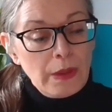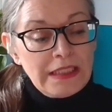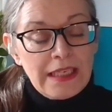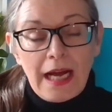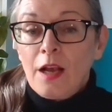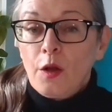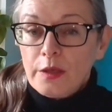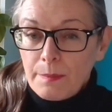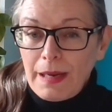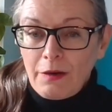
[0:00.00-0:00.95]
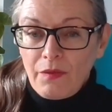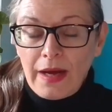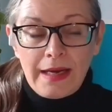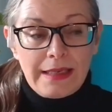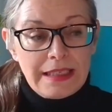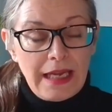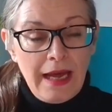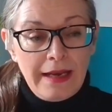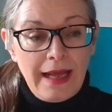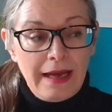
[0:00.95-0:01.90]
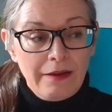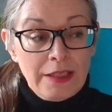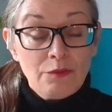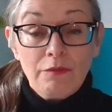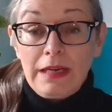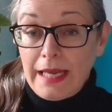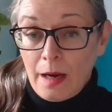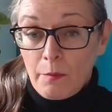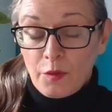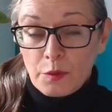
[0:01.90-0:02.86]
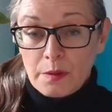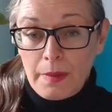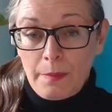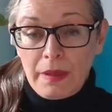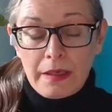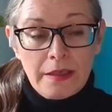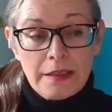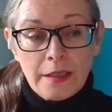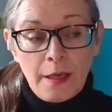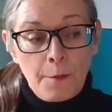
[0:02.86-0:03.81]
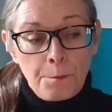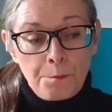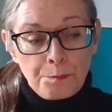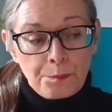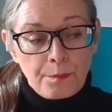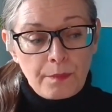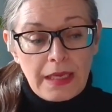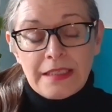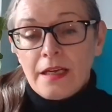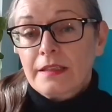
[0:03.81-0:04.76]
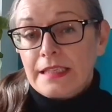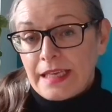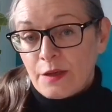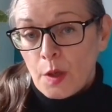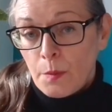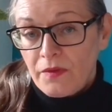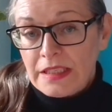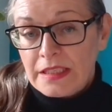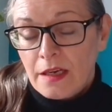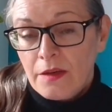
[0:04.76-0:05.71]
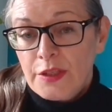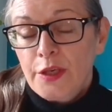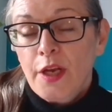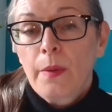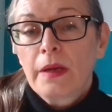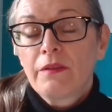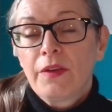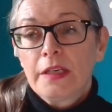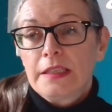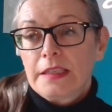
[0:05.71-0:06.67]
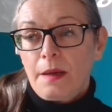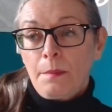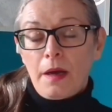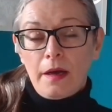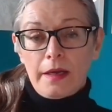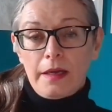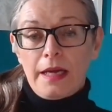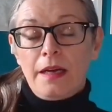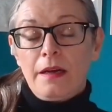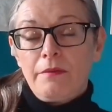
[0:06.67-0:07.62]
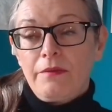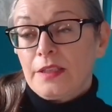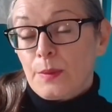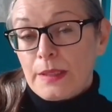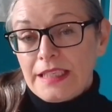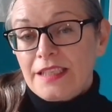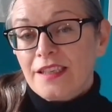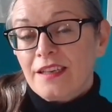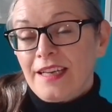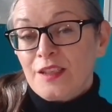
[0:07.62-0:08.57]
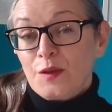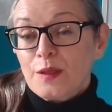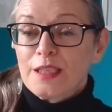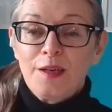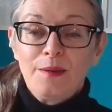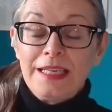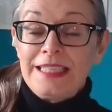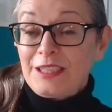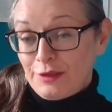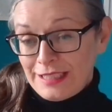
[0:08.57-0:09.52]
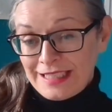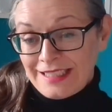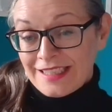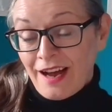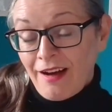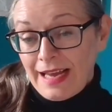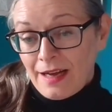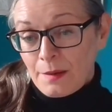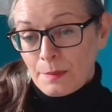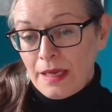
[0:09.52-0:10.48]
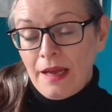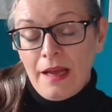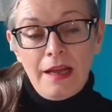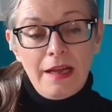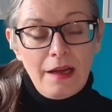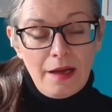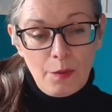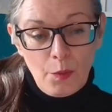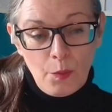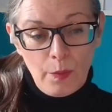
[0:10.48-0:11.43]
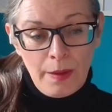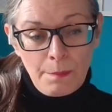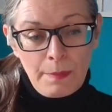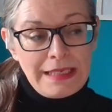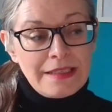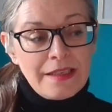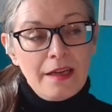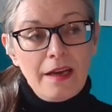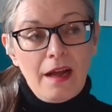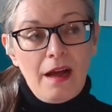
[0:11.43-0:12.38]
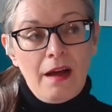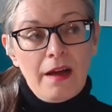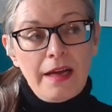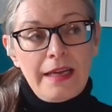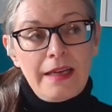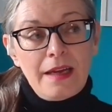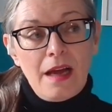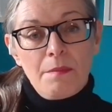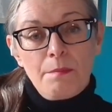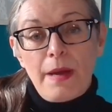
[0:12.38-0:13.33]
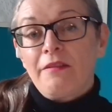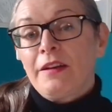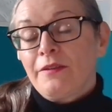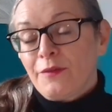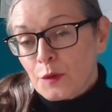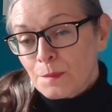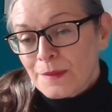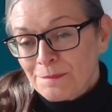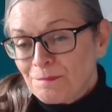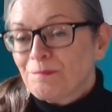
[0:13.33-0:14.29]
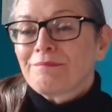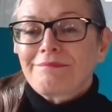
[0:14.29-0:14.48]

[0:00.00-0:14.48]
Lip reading: We chat a lot about that. And that is really helpful to me because it's hard to stay on top of this stuff. So knowing that my virtual assistant is also as interested as I am, it means that I am better informed